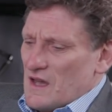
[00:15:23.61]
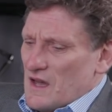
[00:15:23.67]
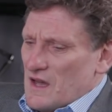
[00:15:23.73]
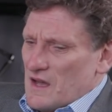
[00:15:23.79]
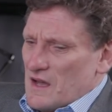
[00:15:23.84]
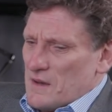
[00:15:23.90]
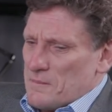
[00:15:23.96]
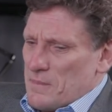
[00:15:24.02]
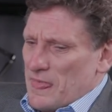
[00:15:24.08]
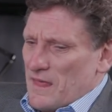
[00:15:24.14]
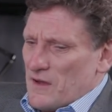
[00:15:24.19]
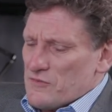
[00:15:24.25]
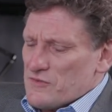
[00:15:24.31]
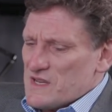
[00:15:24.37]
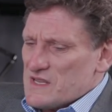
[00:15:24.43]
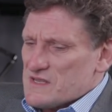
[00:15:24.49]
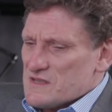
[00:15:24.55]
Um,
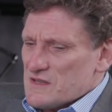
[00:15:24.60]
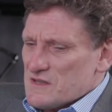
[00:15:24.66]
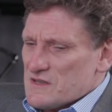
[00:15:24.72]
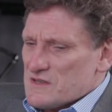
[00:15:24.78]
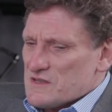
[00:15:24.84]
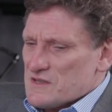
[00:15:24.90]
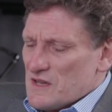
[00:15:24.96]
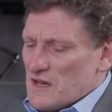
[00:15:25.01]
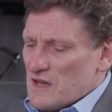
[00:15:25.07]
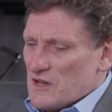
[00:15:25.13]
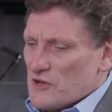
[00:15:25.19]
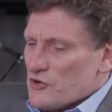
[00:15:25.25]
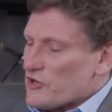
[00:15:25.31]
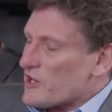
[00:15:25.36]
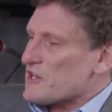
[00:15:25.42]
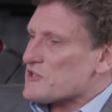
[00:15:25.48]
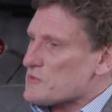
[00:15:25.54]
a recent uh,
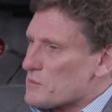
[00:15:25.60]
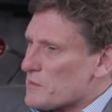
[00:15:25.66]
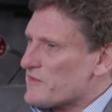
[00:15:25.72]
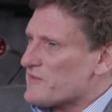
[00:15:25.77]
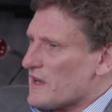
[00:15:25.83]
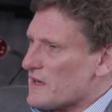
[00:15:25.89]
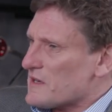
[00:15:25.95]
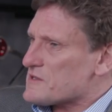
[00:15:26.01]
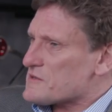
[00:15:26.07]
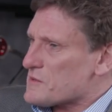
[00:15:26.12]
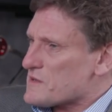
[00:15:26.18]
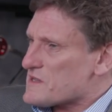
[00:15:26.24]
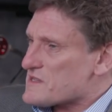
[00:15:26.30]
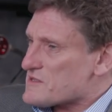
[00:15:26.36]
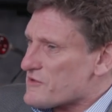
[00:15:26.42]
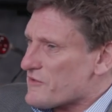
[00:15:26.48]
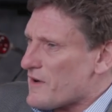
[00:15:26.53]
creation we've done is
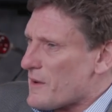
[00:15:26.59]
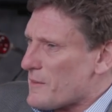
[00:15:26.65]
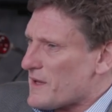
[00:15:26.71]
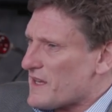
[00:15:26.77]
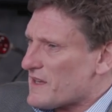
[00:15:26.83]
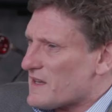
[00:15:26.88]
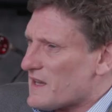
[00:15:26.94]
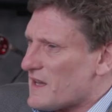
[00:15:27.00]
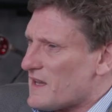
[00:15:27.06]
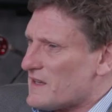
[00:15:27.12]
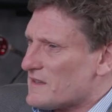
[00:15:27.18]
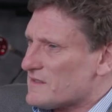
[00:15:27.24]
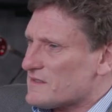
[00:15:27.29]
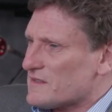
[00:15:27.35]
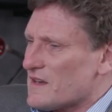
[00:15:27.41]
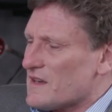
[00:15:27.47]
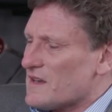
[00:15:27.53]
with the ceramic
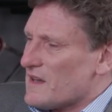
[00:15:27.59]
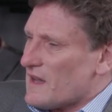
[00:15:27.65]
case